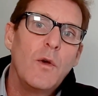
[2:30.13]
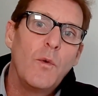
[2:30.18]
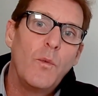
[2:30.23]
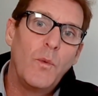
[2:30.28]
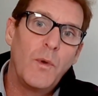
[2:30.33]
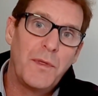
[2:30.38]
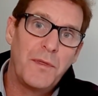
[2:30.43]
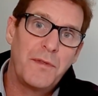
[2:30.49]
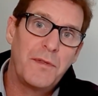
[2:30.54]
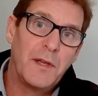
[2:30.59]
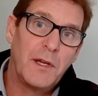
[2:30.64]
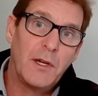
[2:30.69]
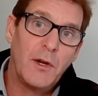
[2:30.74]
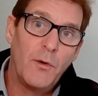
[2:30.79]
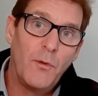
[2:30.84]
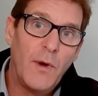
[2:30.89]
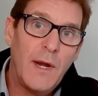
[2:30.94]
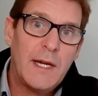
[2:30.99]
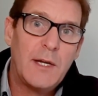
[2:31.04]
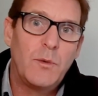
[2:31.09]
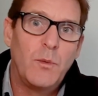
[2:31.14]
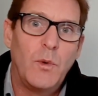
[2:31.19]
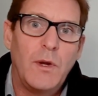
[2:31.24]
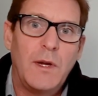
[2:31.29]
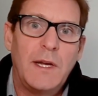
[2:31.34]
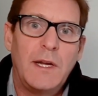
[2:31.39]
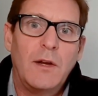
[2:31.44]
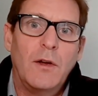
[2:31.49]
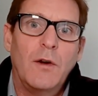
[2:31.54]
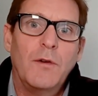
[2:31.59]
with the correct
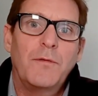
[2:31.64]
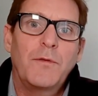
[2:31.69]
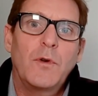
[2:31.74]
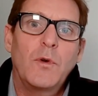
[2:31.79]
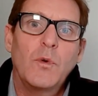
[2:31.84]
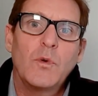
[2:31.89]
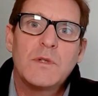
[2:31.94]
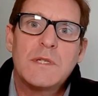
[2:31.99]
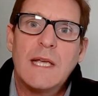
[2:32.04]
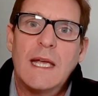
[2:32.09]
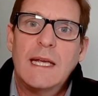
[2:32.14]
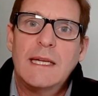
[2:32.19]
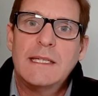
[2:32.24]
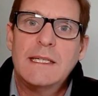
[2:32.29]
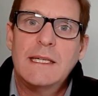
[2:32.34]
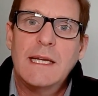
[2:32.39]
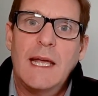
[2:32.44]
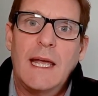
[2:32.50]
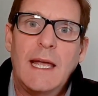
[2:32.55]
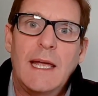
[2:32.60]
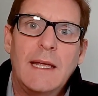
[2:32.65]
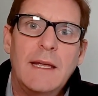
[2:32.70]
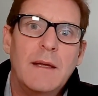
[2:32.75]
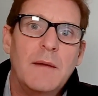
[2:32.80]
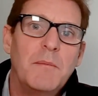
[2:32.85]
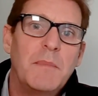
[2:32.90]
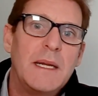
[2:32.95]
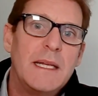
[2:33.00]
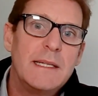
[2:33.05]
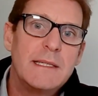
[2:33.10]
wording of Clause 18A,
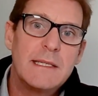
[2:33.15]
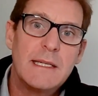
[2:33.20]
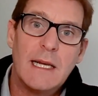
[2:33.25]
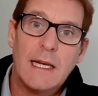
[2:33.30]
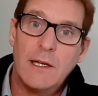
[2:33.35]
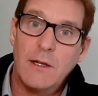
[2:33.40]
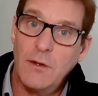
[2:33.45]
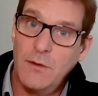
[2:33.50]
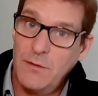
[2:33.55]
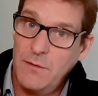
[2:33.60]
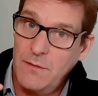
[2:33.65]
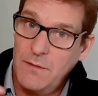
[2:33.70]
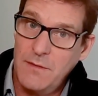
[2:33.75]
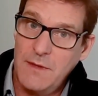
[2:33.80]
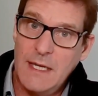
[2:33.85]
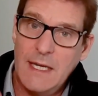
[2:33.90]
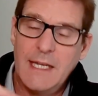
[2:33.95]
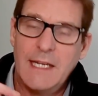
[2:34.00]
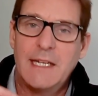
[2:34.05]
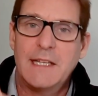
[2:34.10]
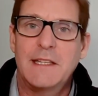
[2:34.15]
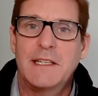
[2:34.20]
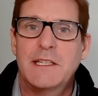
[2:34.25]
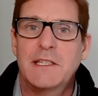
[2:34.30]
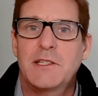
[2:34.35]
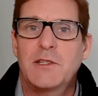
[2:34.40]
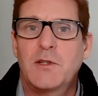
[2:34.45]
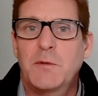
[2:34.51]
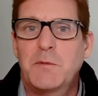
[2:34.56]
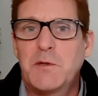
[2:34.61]
please click on the link in the
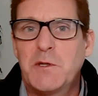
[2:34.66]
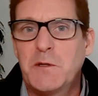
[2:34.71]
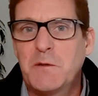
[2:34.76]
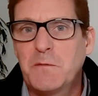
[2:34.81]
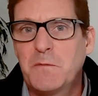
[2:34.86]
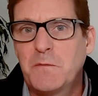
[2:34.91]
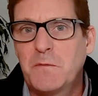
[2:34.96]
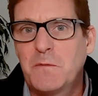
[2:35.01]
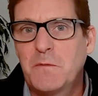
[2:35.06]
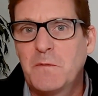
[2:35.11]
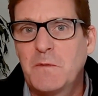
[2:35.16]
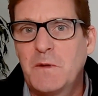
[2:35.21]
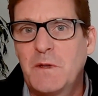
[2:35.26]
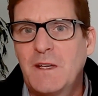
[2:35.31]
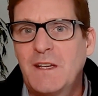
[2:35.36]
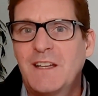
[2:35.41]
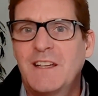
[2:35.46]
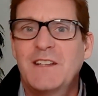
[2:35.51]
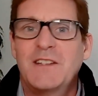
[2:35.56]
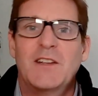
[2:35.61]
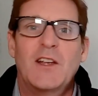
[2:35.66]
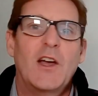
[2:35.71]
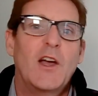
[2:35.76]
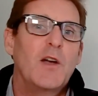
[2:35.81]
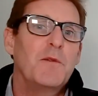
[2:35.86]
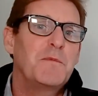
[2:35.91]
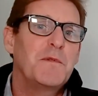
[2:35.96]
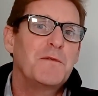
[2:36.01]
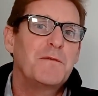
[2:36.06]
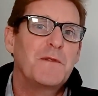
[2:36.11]
description. Now, I
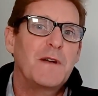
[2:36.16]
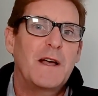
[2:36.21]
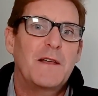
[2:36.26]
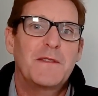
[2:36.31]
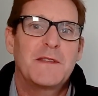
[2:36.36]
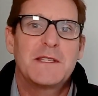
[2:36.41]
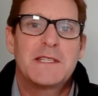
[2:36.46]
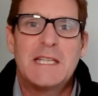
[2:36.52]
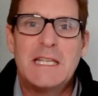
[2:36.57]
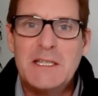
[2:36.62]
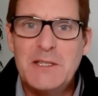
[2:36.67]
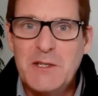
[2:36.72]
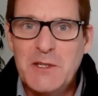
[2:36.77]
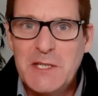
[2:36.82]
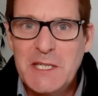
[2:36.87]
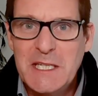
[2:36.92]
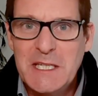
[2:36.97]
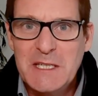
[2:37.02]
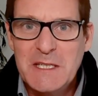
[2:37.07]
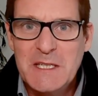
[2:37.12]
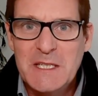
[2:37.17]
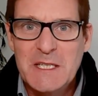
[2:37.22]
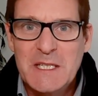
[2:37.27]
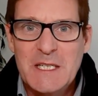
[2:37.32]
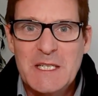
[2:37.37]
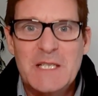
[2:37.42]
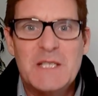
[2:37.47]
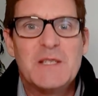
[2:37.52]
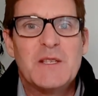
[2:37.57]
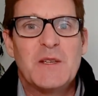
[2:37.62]
hope you found this interesting.
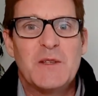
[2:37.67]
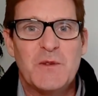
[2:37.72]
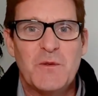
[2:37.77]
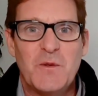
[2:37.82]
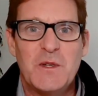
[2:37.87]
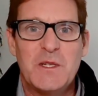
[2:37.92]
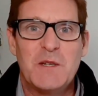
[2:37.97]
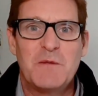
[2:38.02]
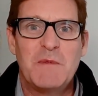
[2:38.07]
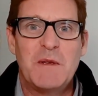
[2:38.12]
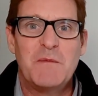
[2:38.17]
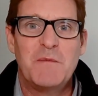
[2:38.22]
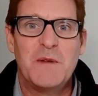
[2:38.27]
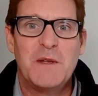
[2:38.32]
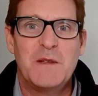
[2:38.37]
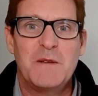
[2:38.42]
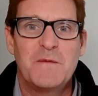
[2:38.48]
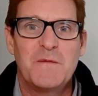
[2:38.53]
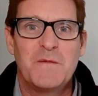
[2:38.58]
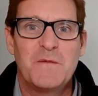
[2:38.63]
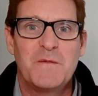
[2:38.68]
So as always, remember,